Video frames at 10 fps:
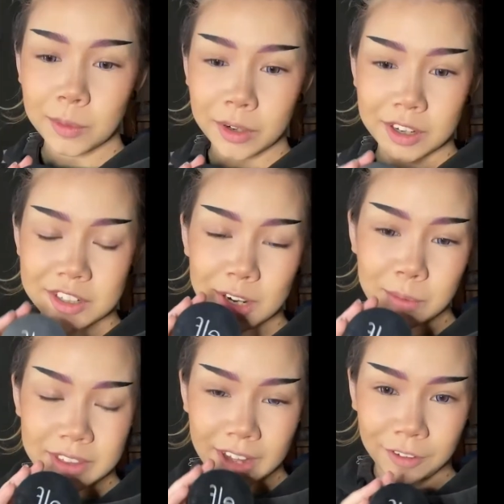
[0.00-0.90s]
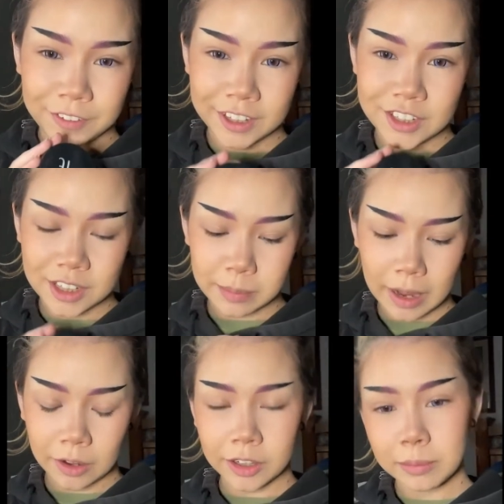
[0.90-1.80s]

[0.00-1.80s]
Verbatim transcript: We're gonna start with the Elf H D powder.